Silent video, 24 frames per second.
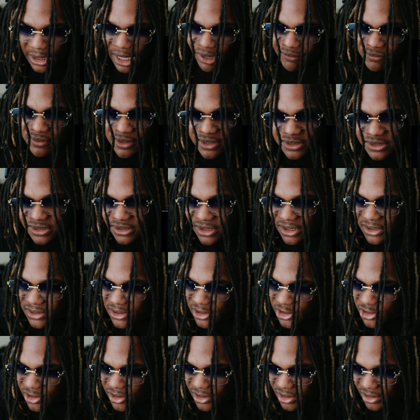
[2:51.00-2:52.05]
Having a
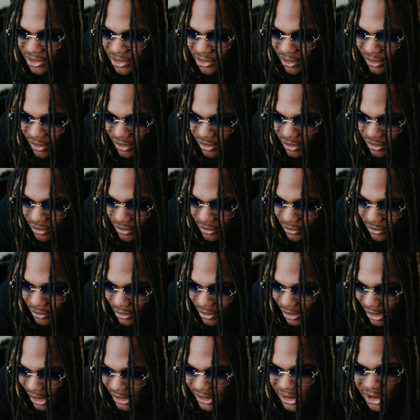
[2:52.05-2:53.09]
slizzy drink is hard.
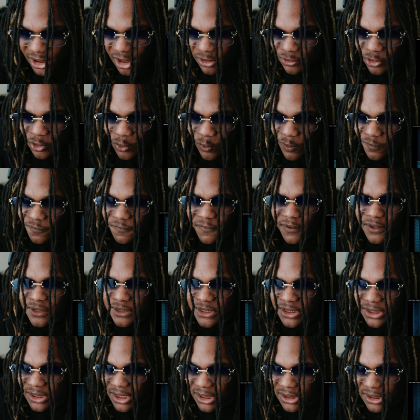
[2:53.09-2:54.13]
I need to throw a
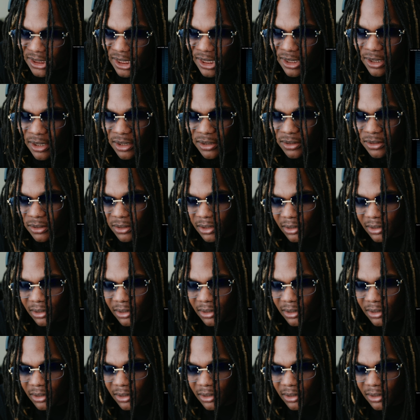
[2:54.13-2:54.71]
function like that.